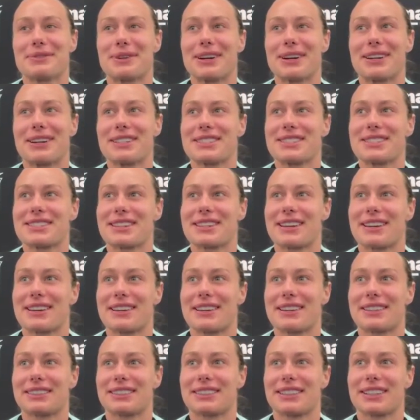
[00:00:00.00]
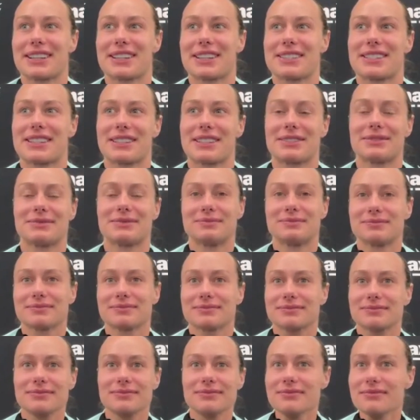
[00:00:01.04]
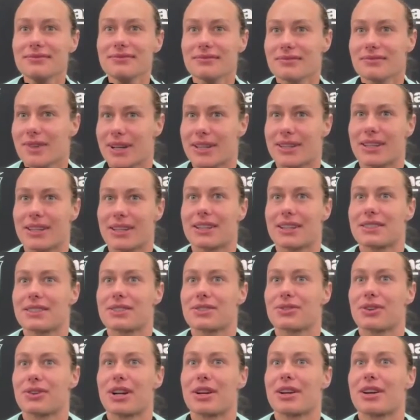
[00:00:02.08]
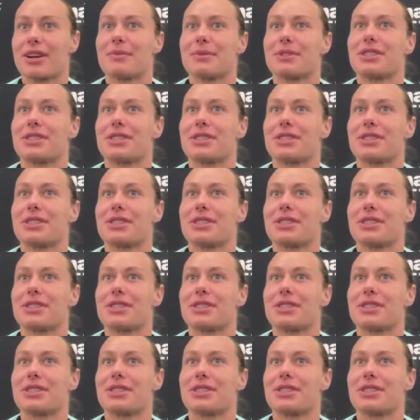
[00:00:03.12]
for us, like I said, I think it's great